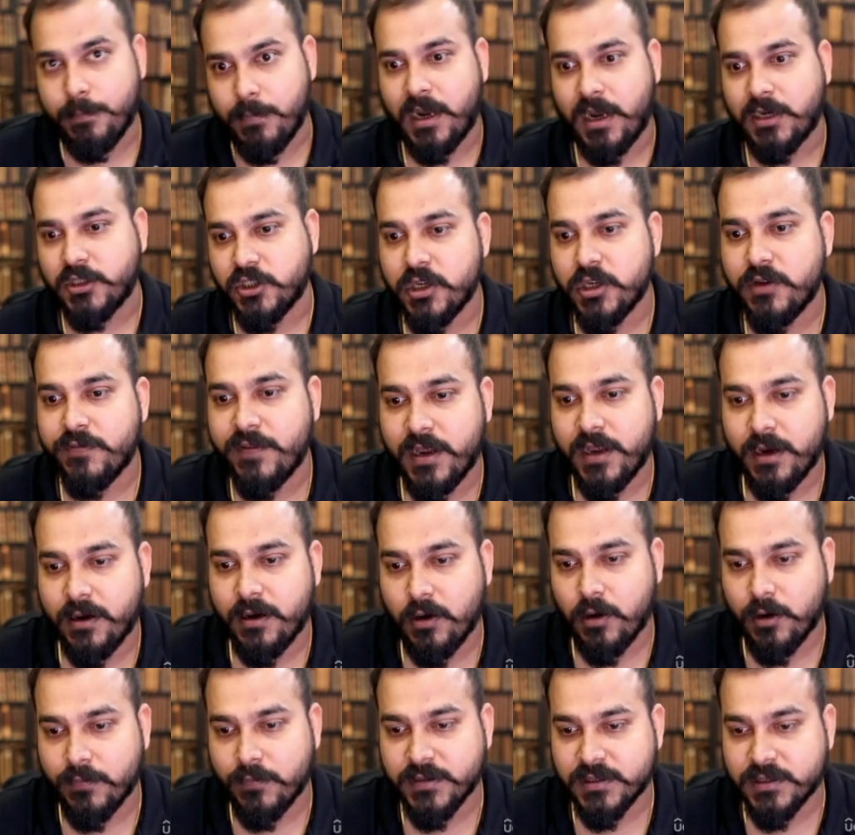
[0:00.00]
margin of
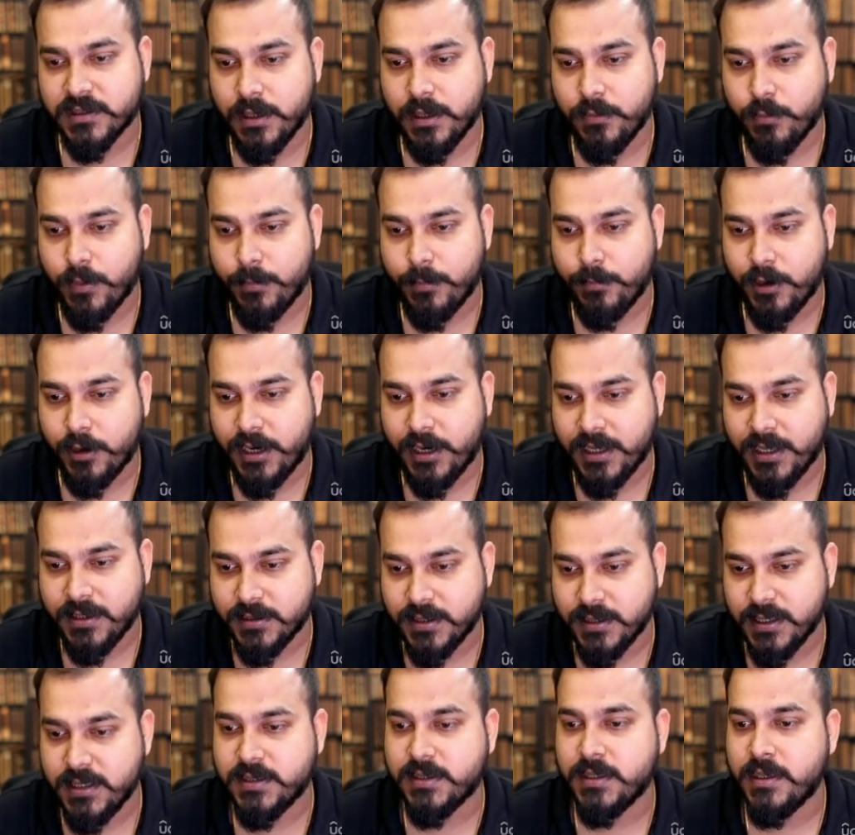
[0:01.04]
error, obviously
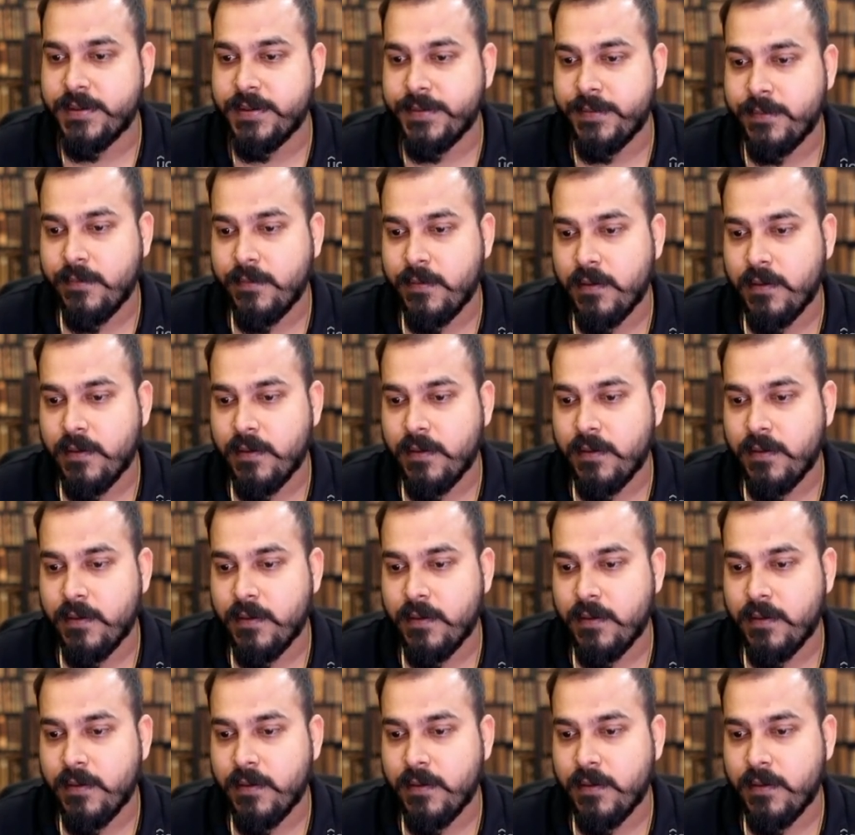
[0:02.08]
1.96,